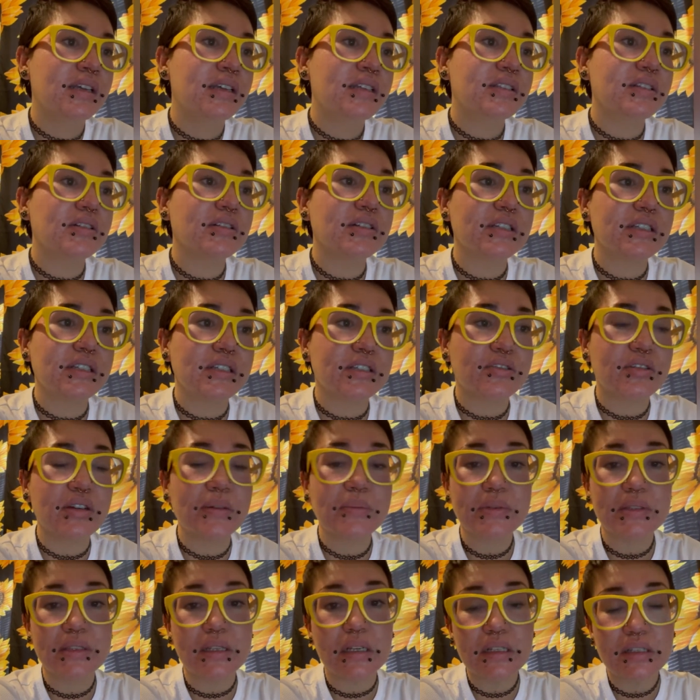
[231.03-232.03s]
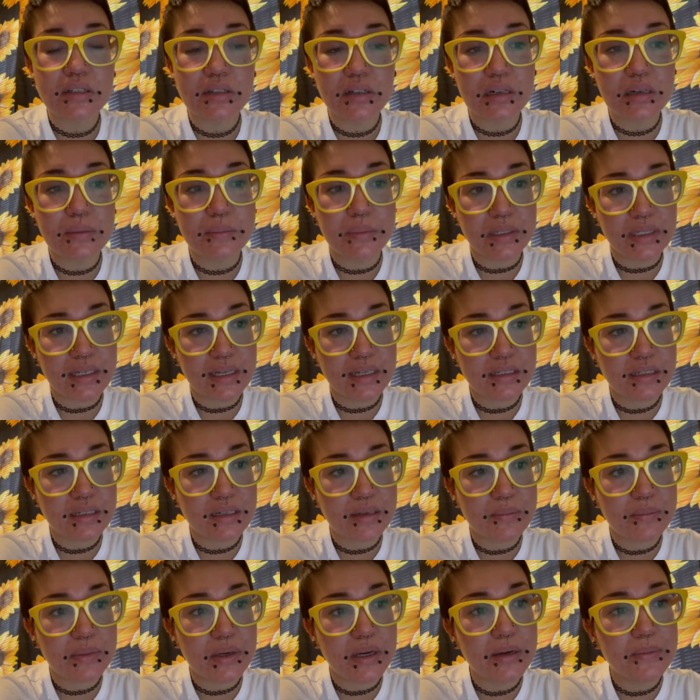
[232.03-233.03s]
So it disrupts the
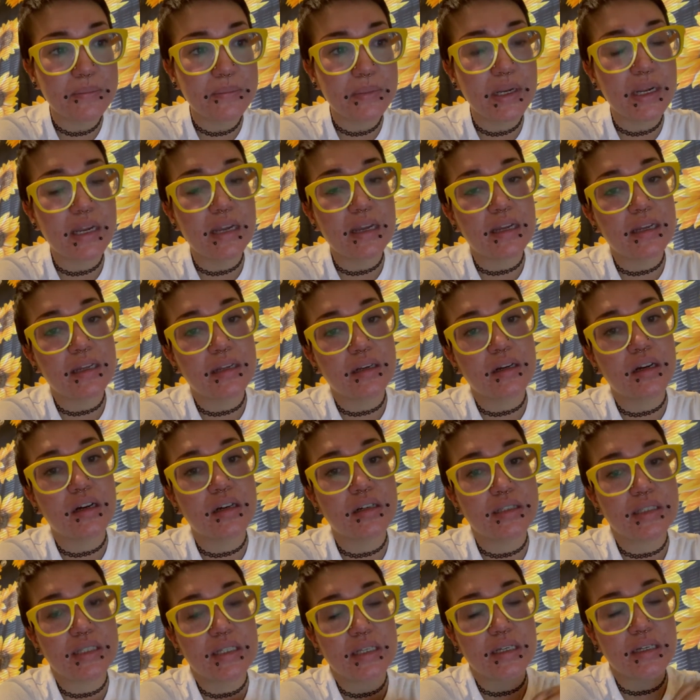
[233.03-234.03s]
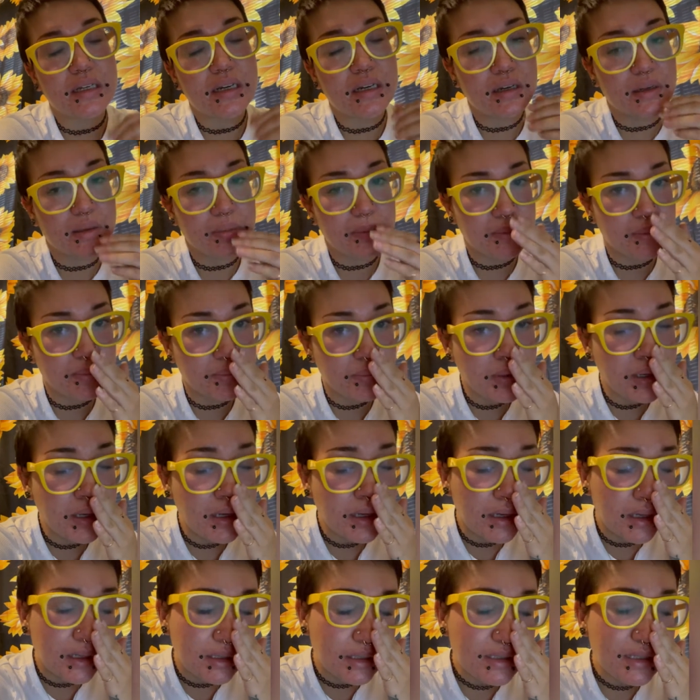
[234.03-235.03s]
sodium-potassium pump and causing
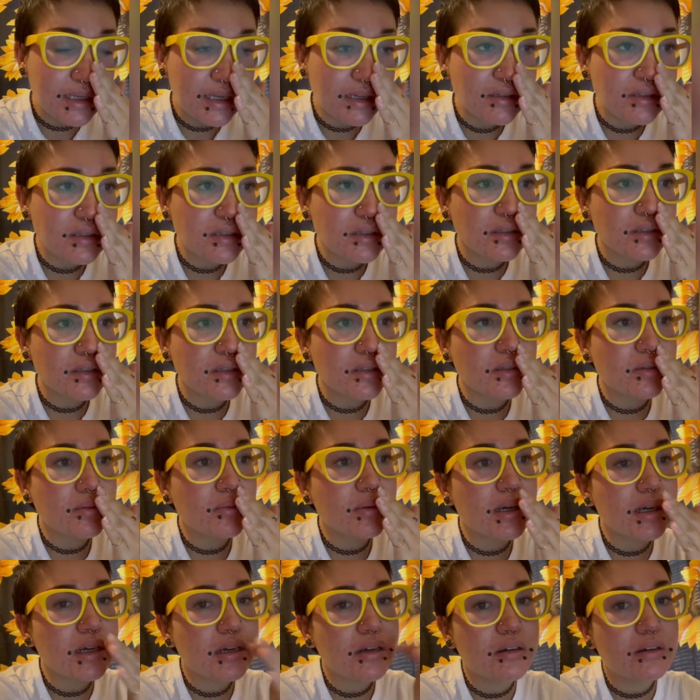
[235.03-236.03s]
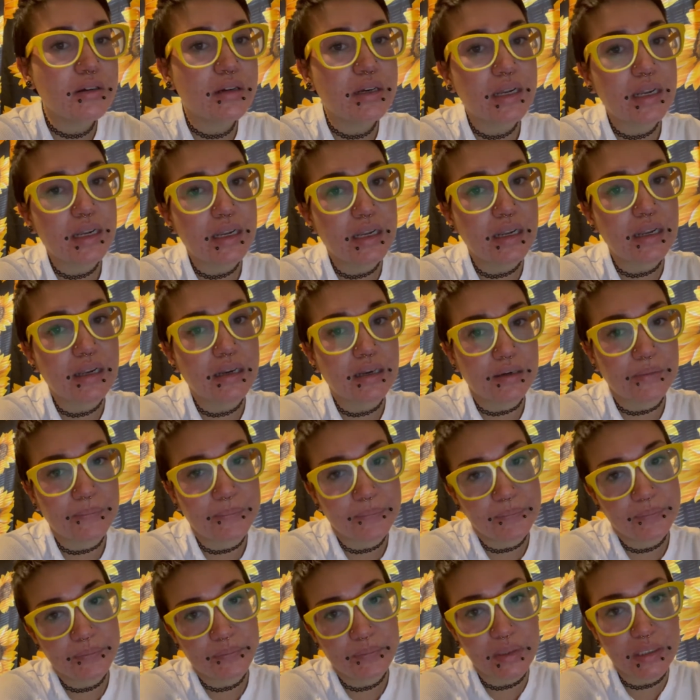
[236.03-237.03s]
cells to swell and
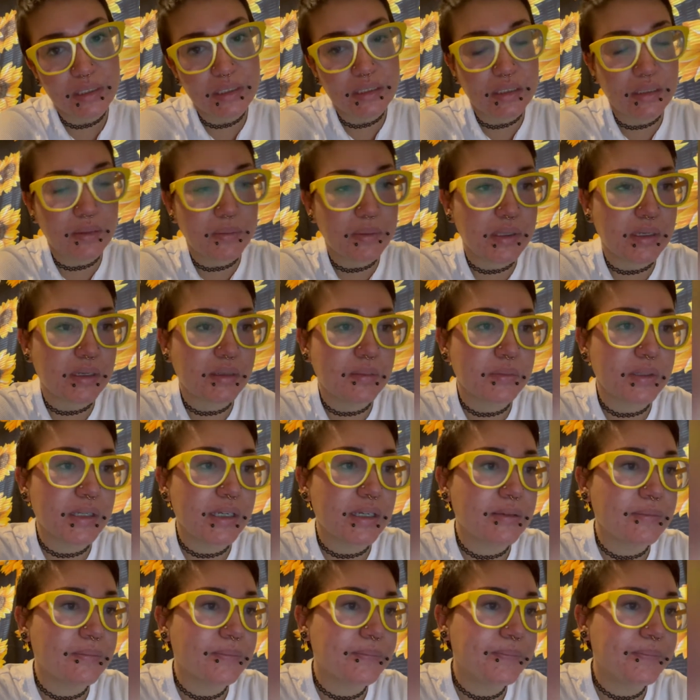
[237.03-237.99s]
basically become dead.